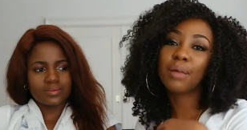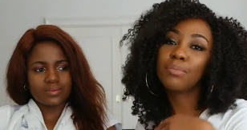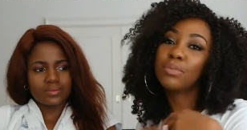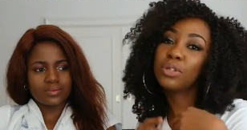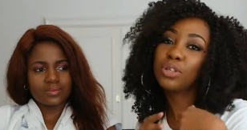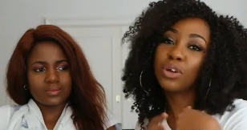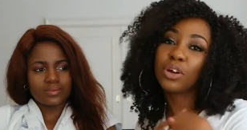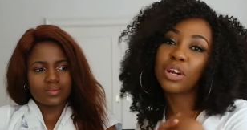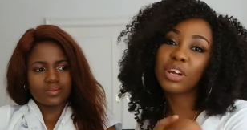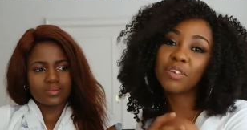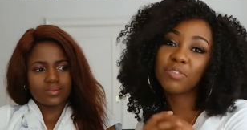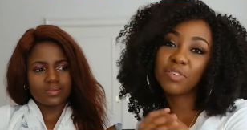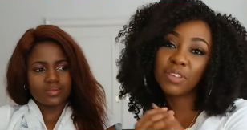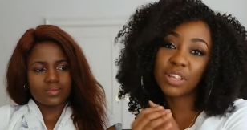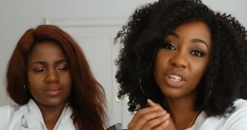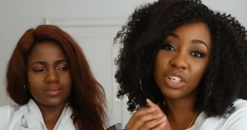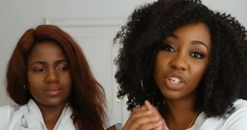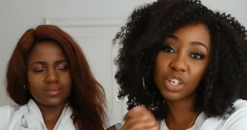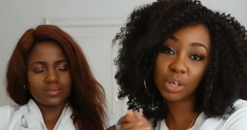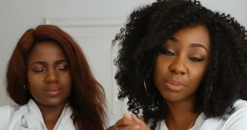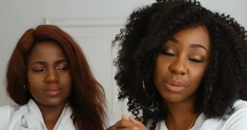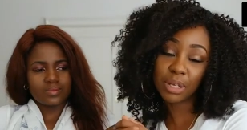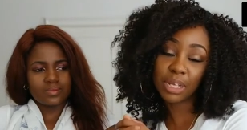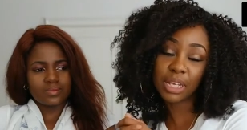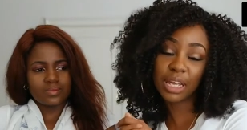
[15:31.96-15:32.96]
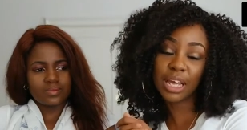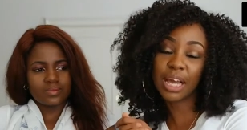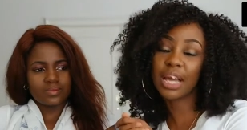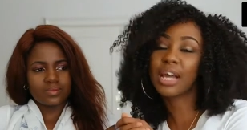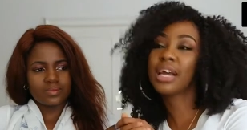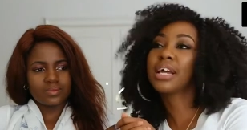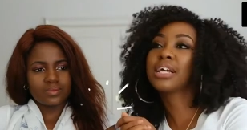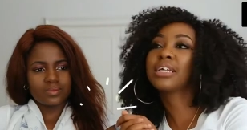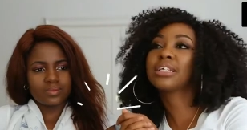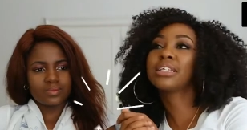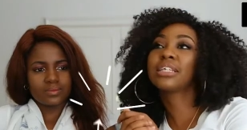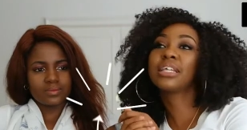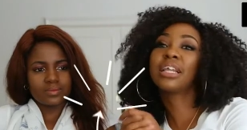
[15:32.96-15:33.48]
Speaker 1: I'm sorry for the German
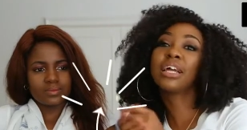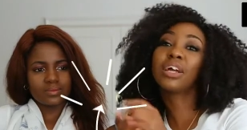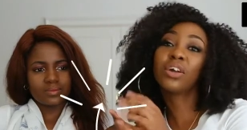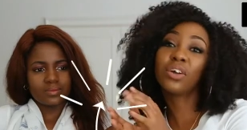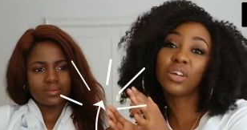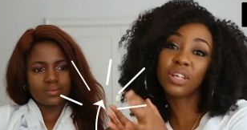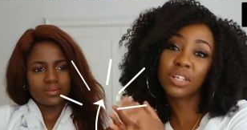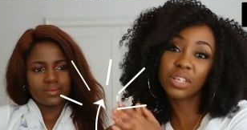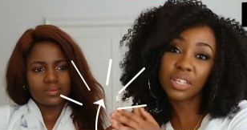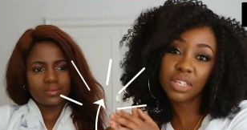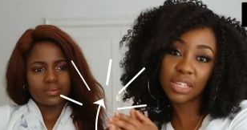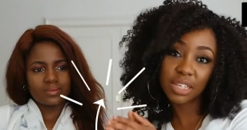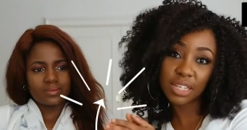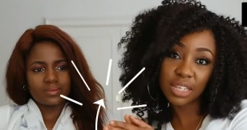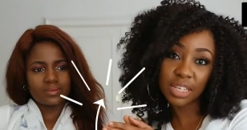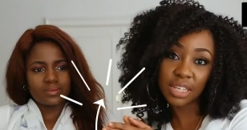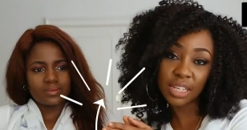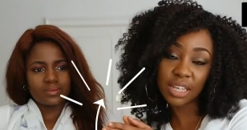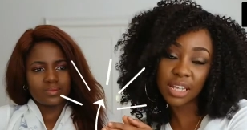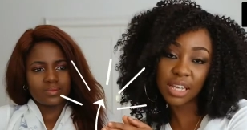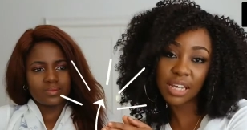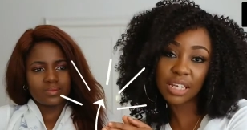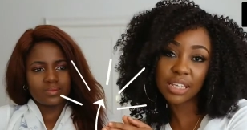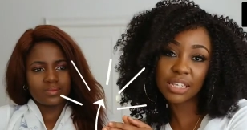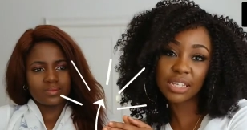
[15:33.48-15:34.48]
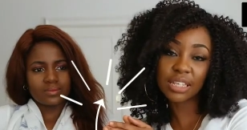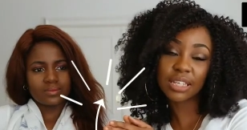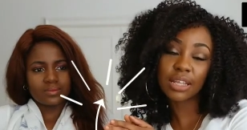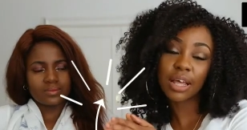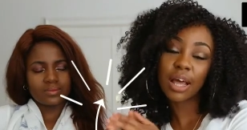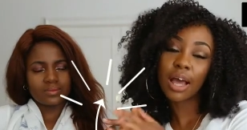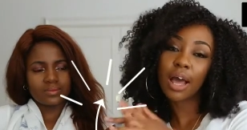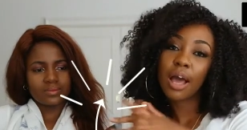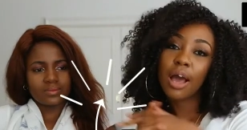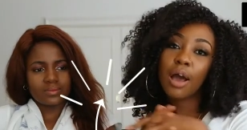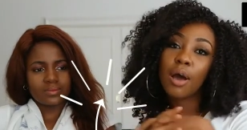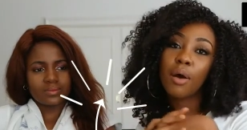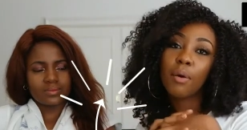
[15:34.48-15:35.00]
guys that are going to see this,
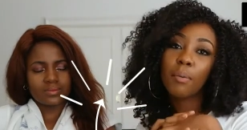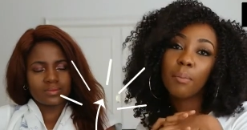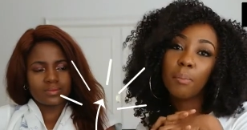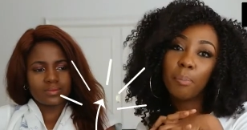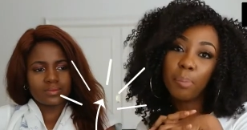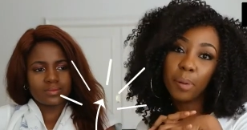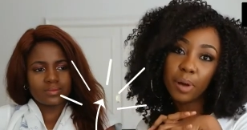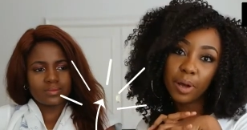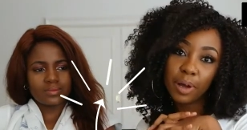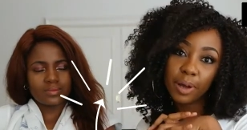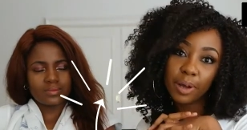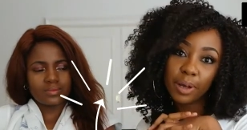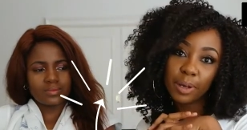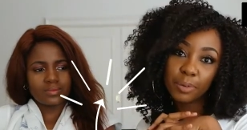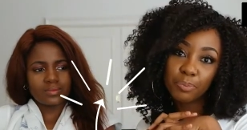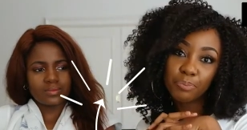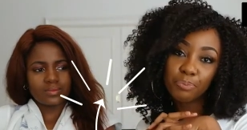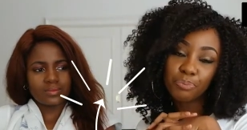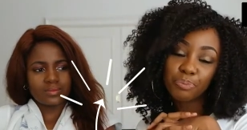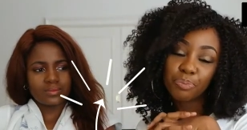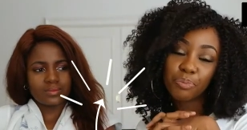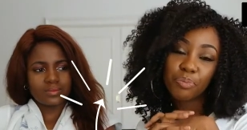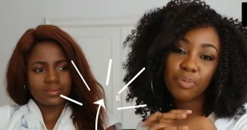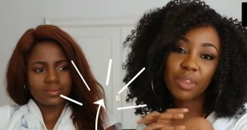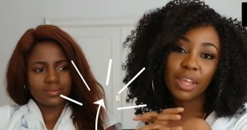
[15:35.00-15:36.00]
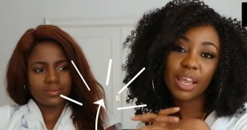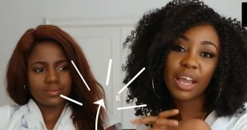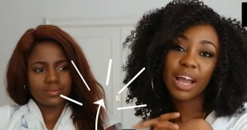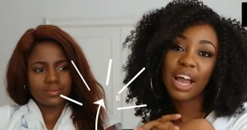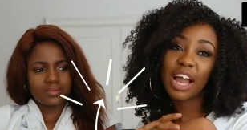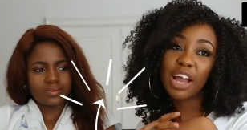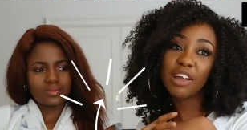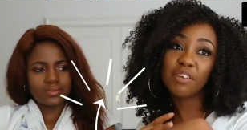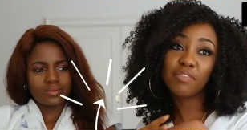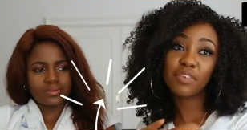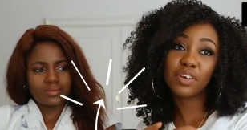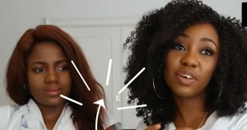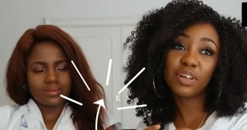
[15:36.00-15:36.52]
but
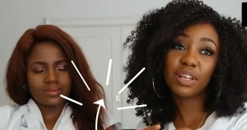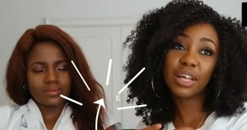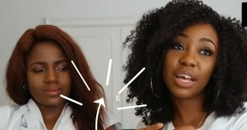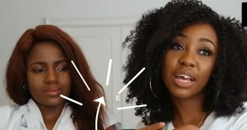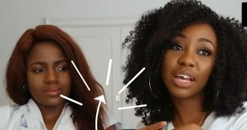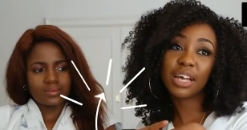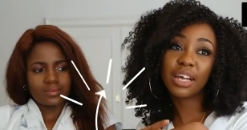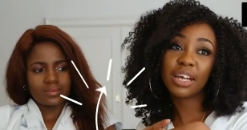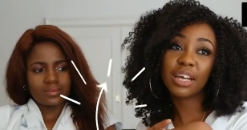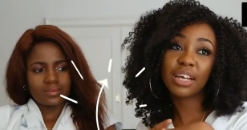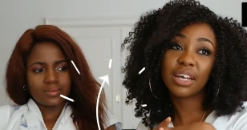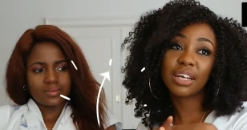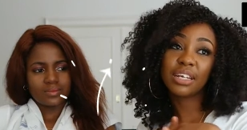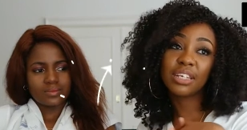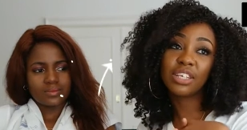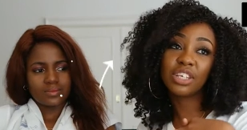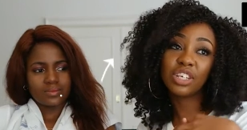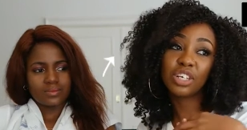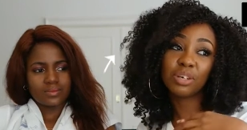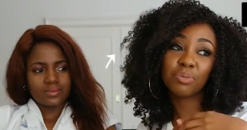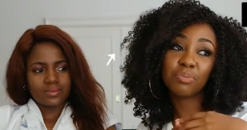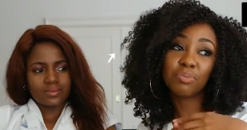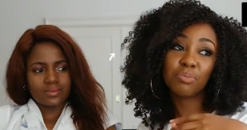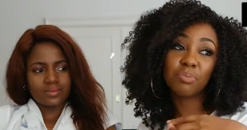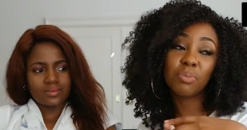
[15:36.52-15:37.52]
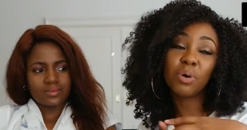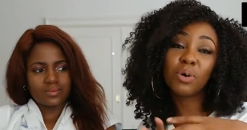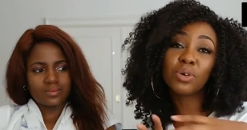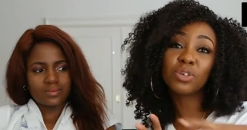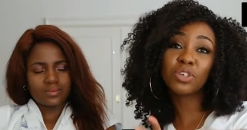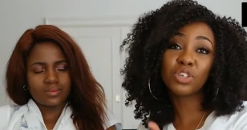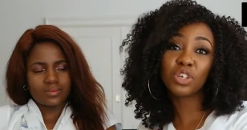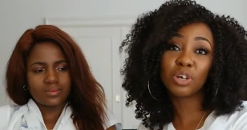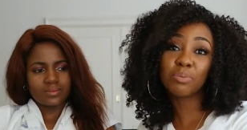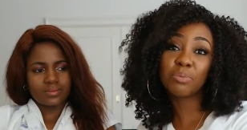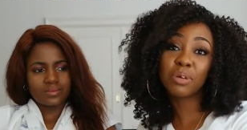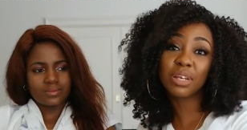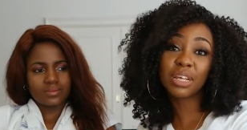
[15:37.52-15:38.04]
I feel like a Ger
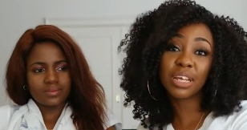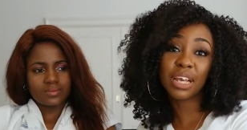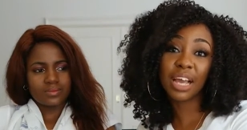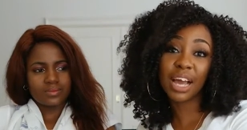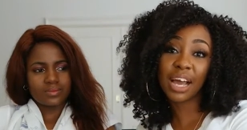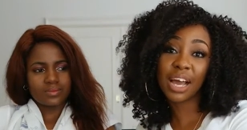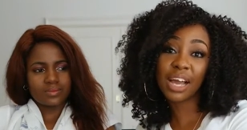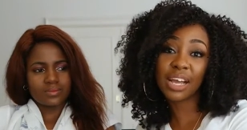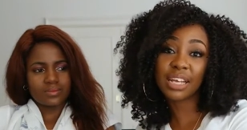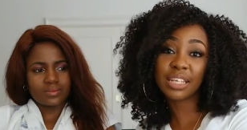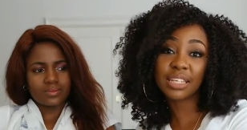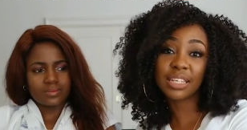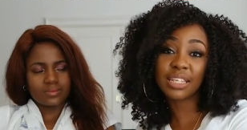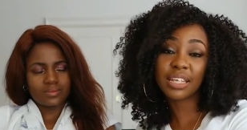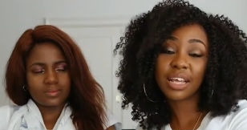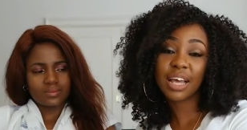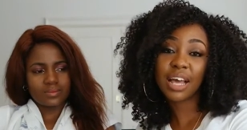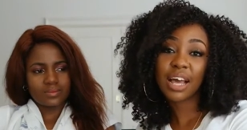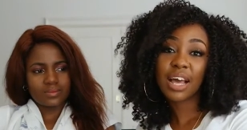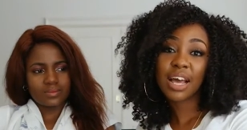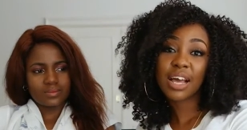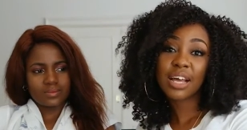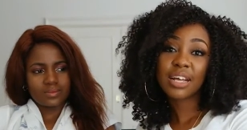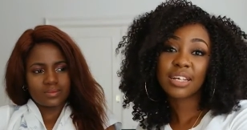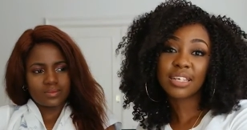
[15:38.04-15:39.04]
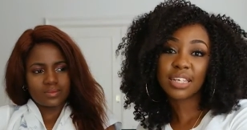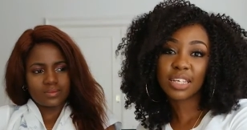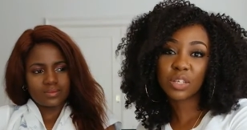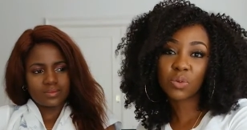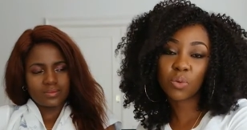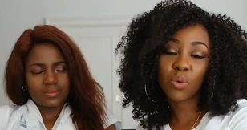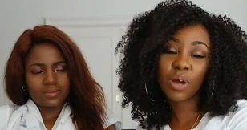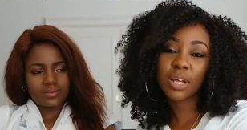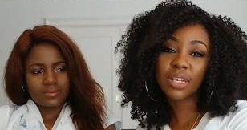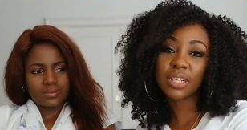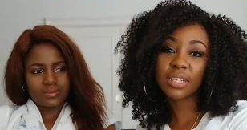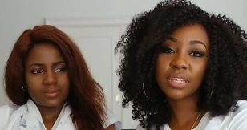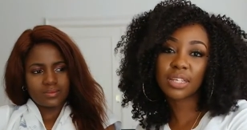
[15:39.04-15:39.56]
most German guys just
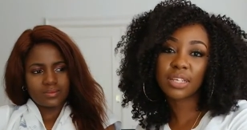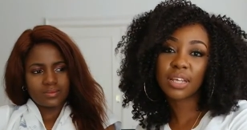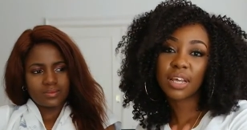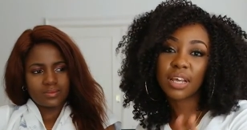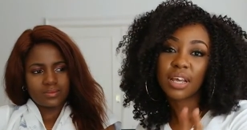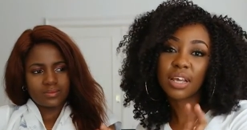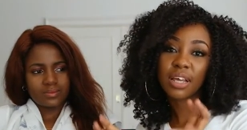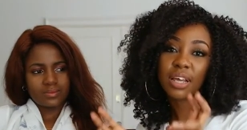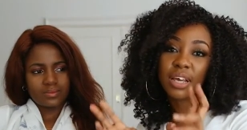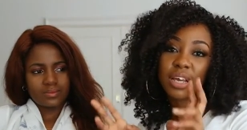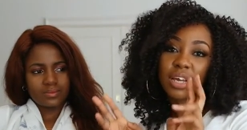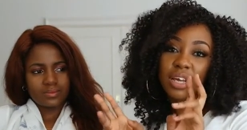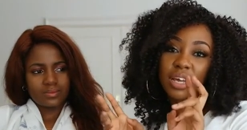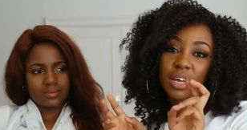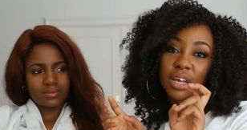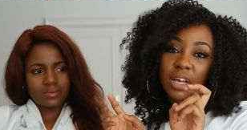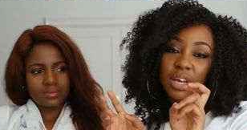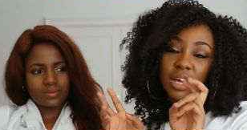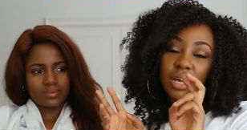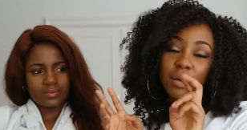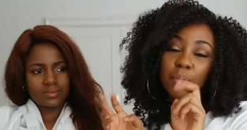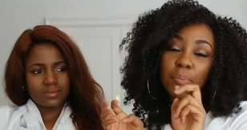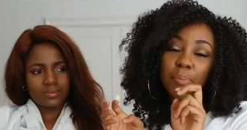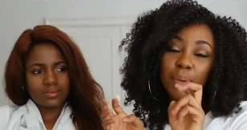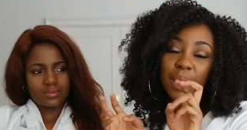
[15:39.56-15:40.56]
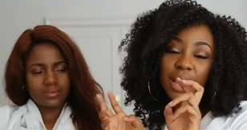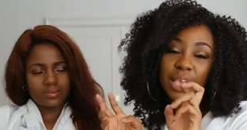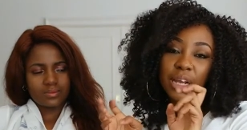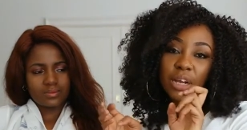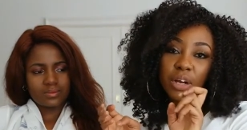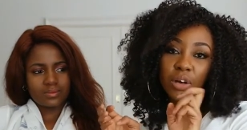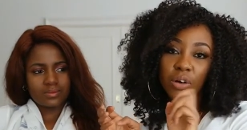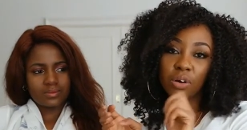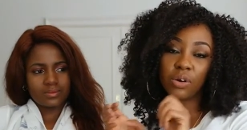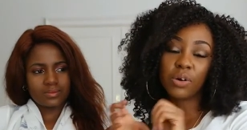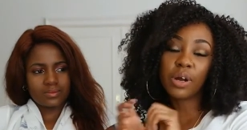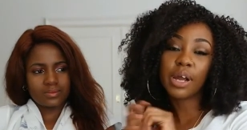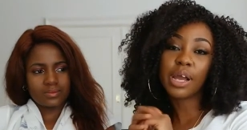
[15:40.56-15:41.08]
want black
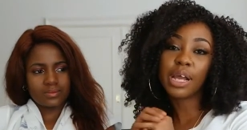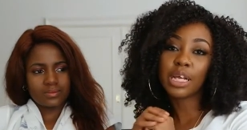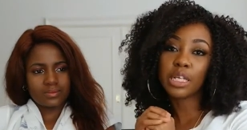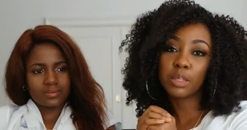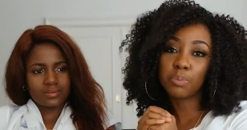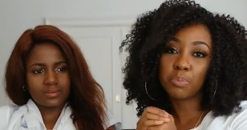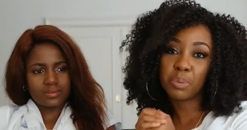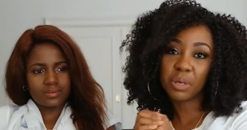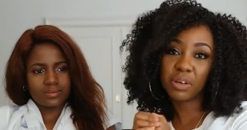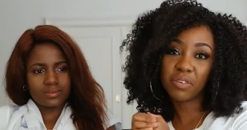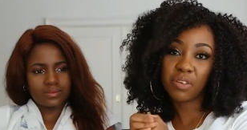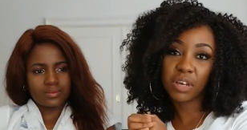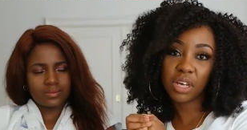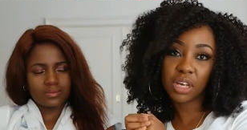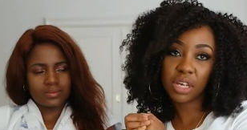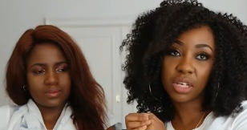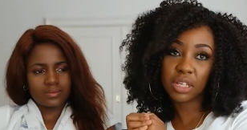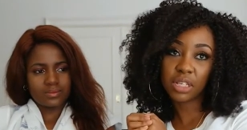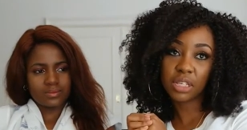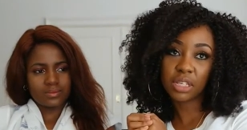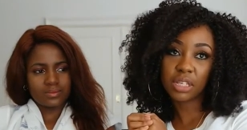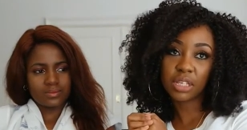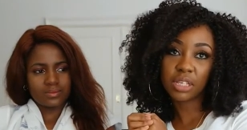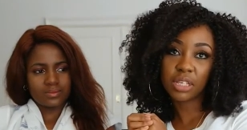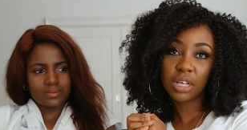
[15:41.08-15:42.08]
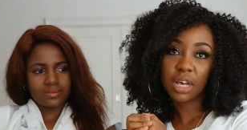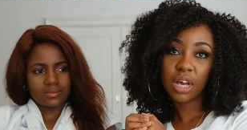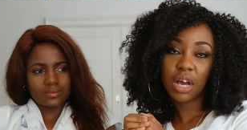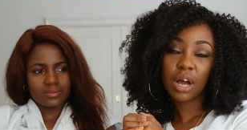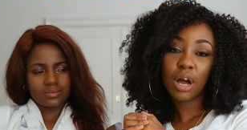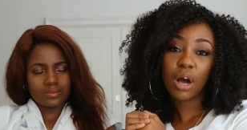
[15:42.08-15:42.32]
girl experience.